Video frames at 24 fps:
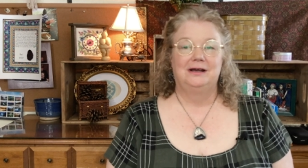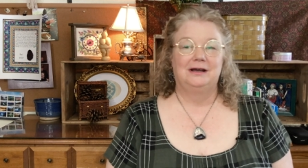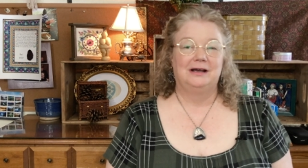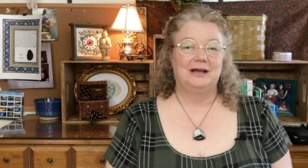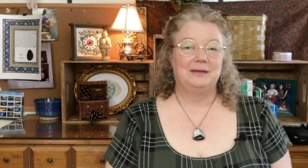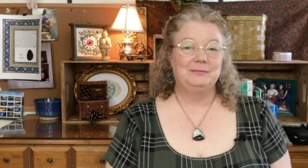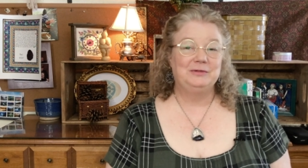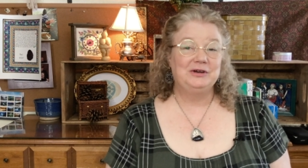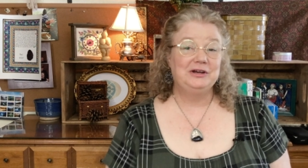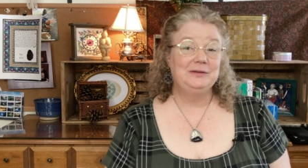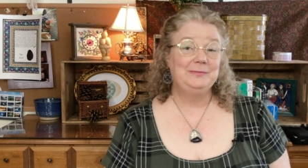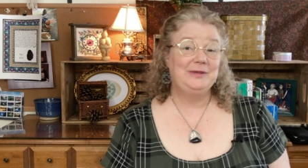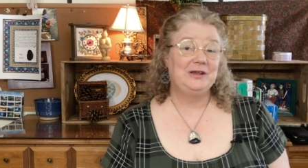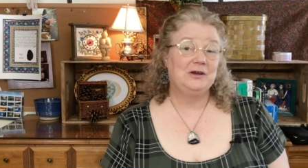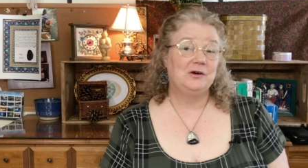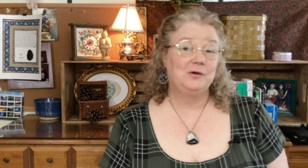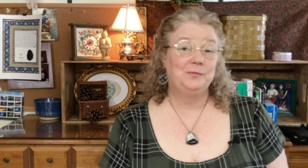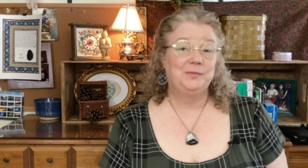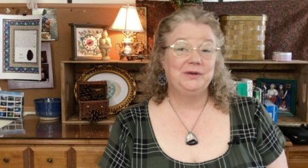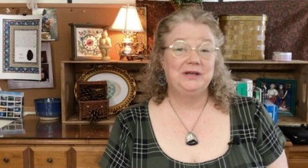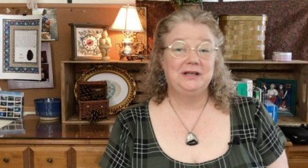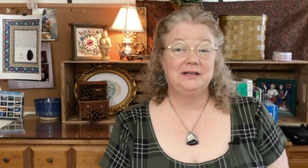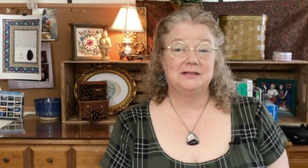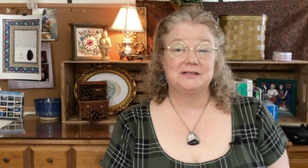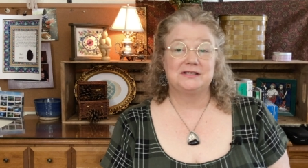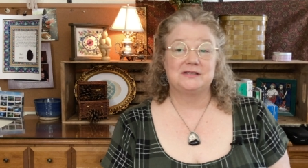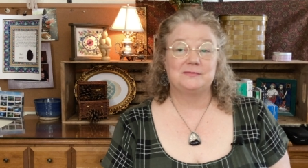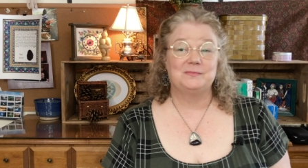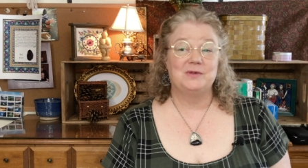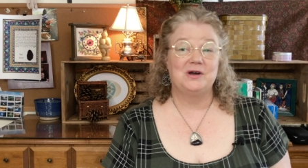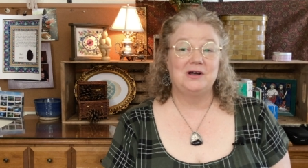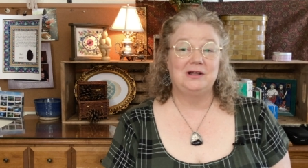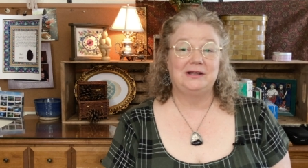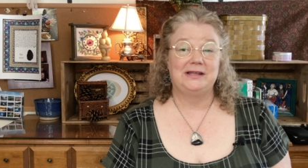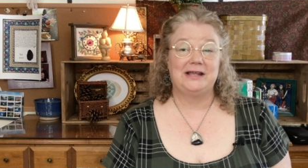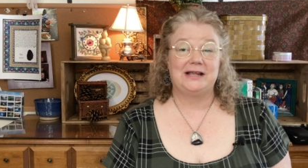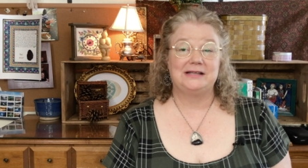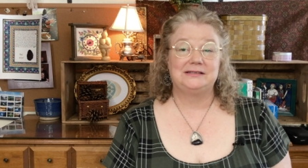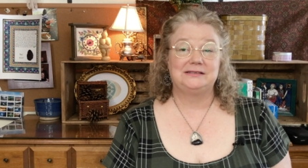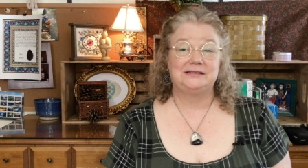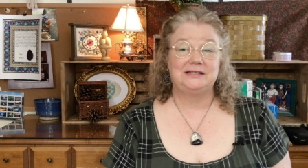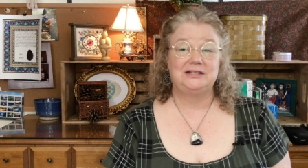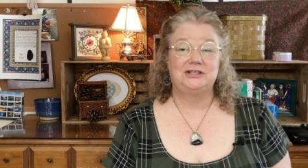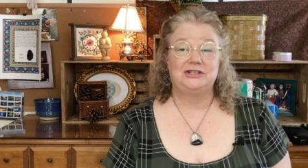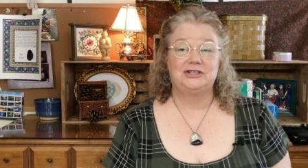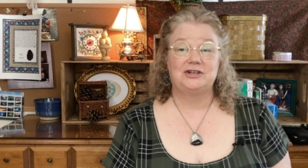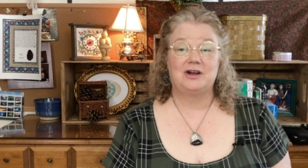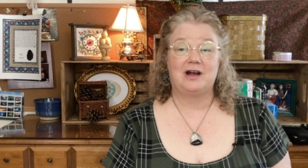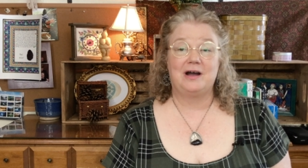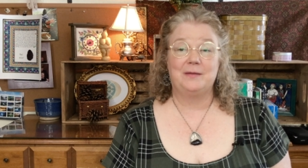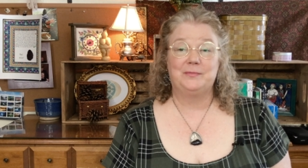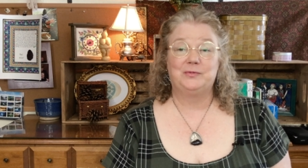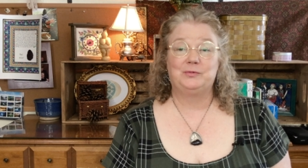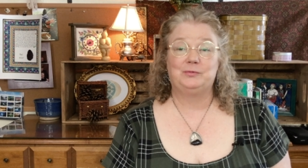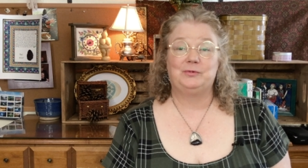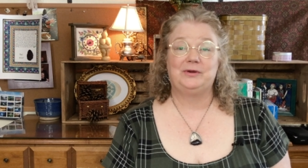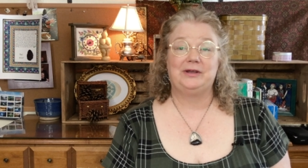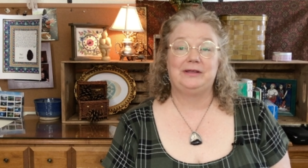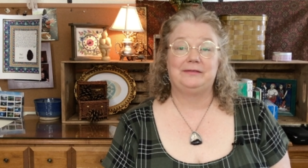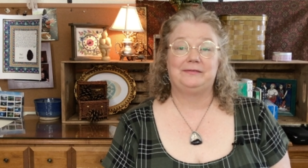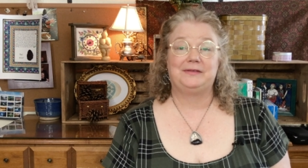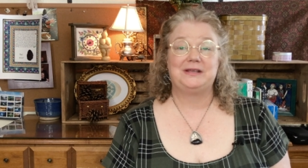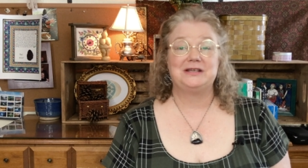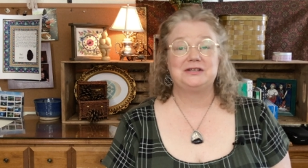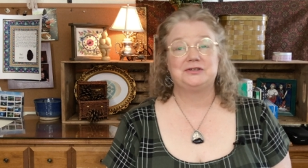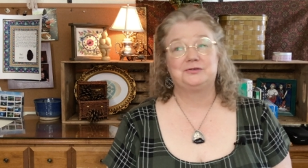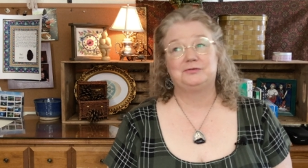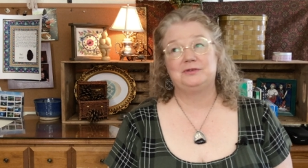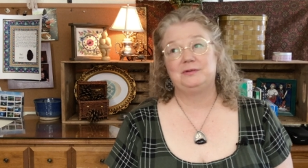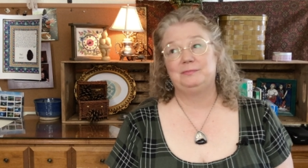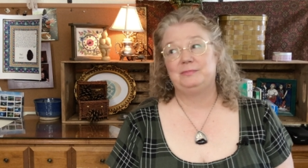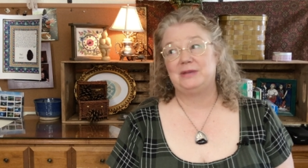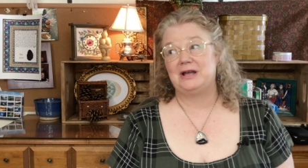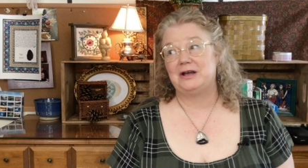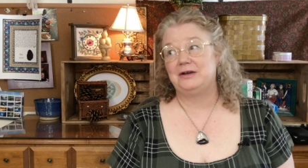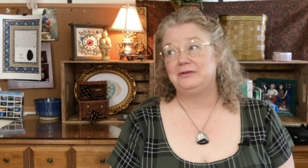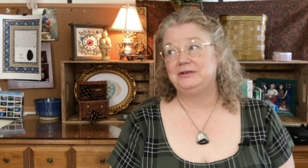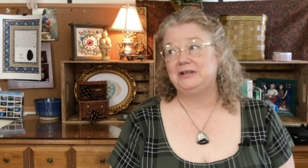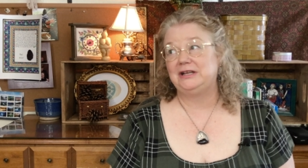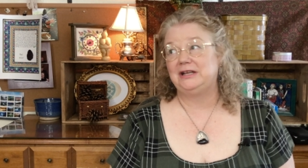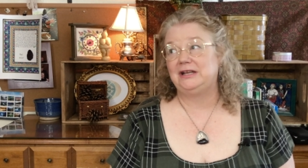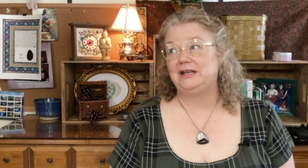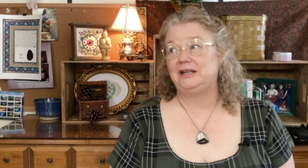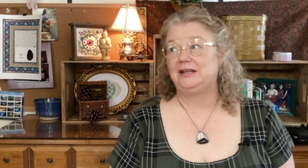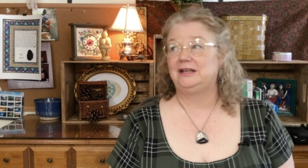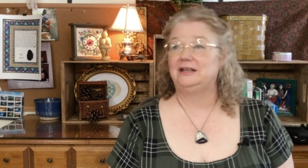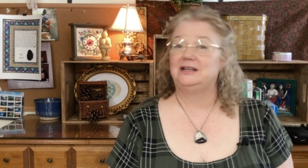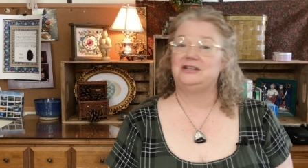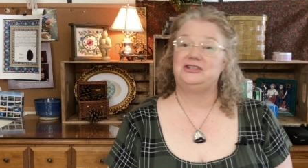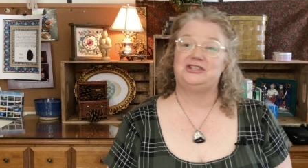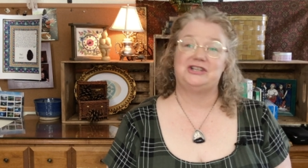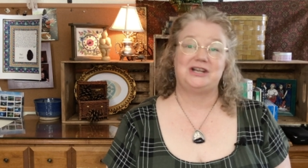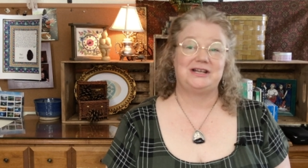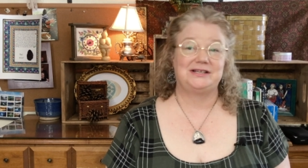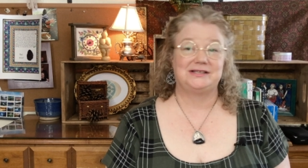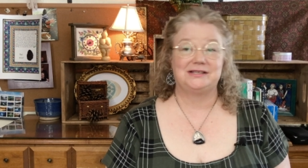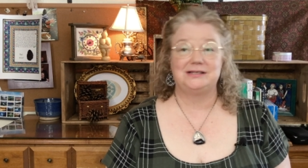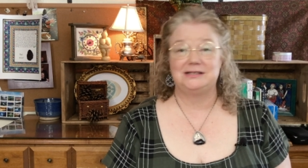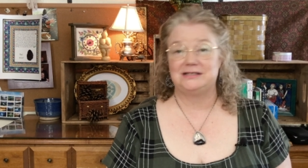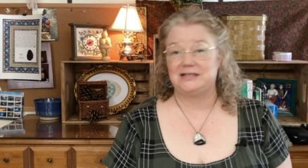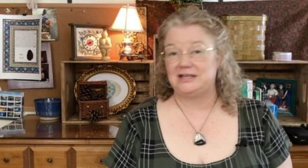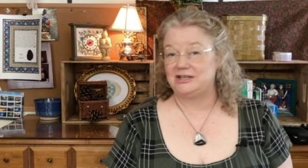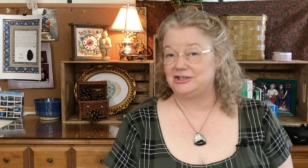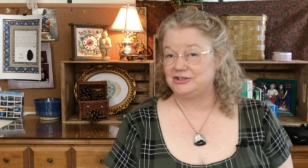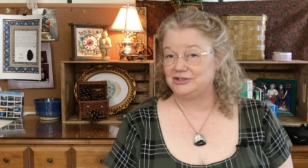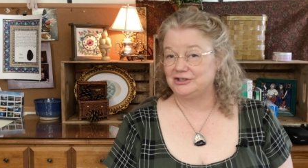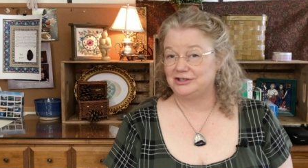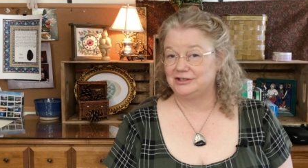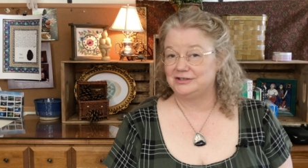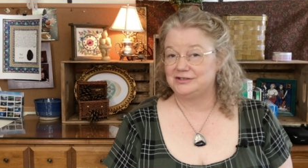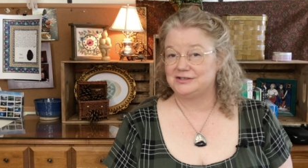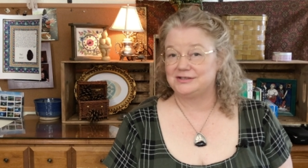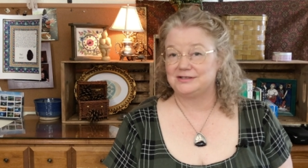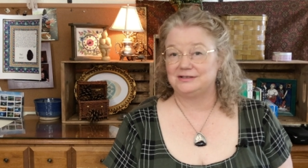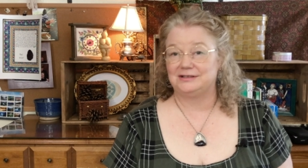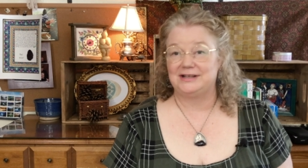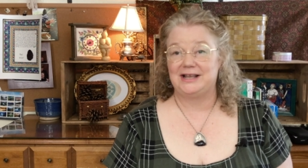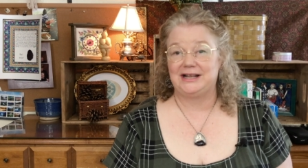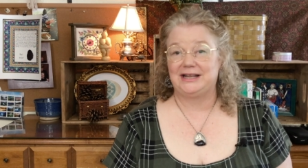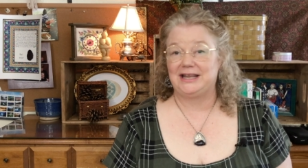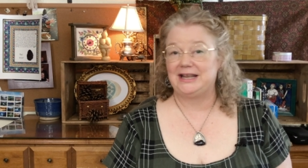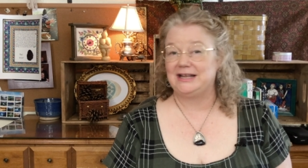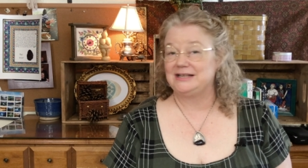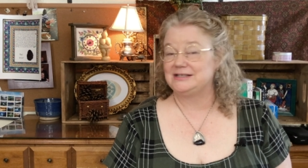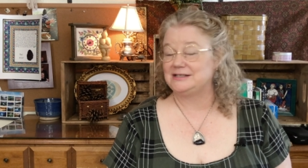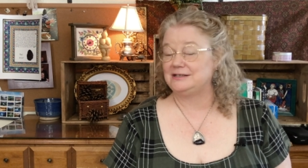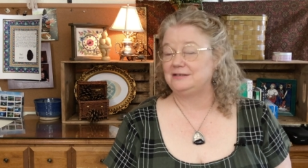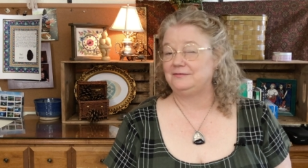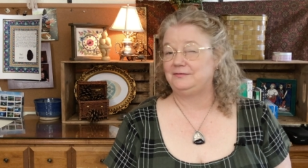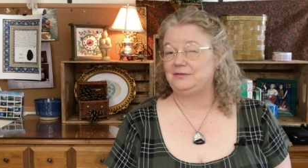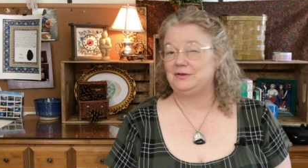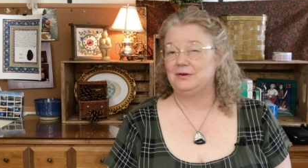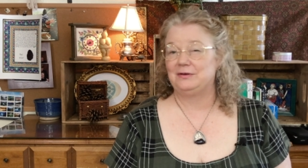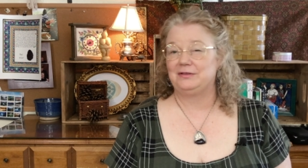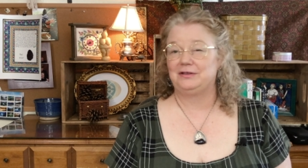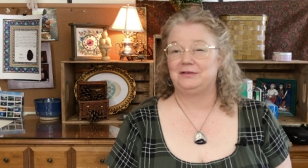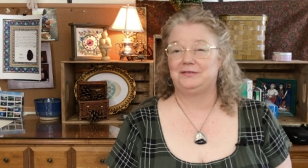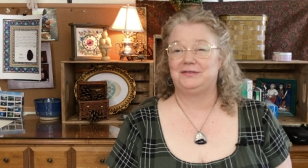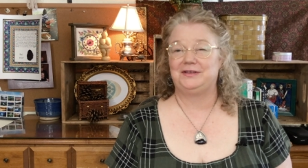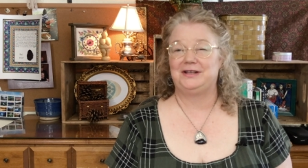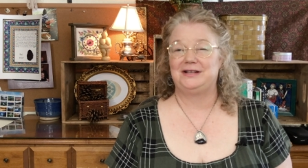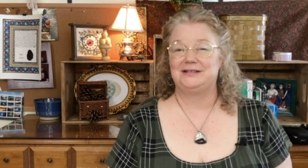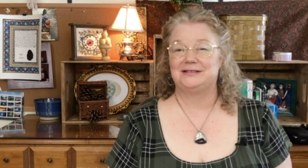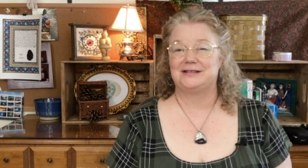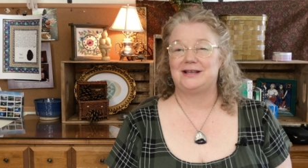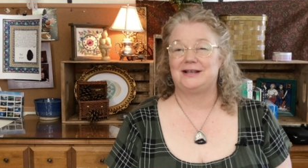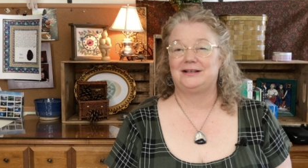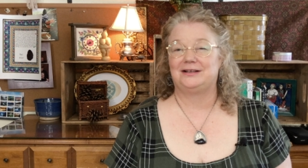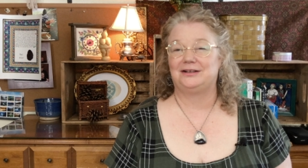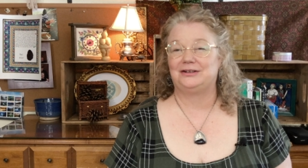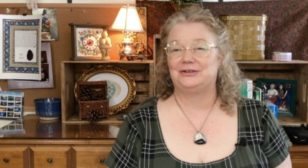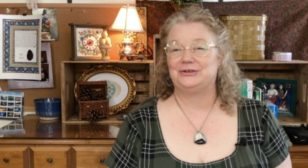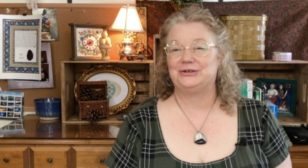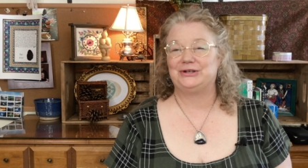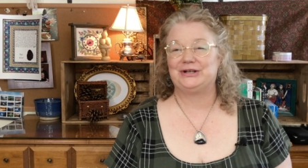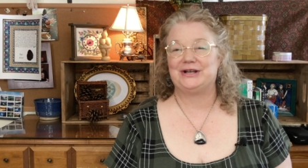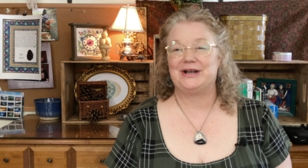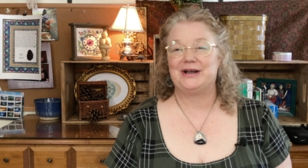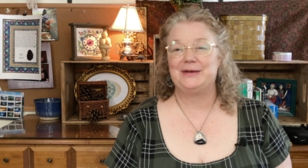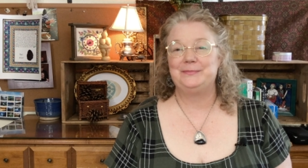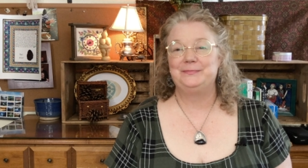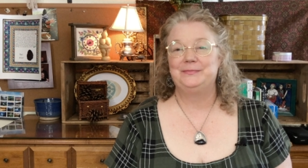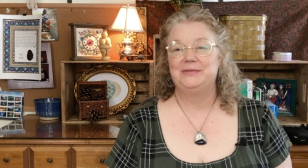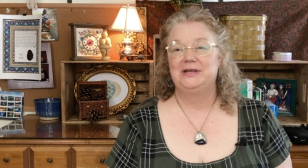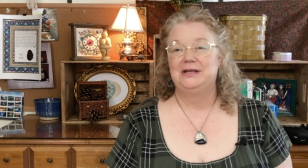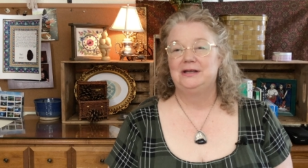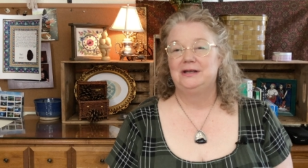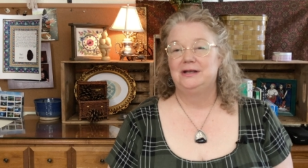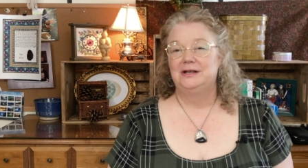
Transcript: I'm going to be opening a small Etsy shop with history bounding, adjacent t-shirts, leggings, and a few other things I can cook up.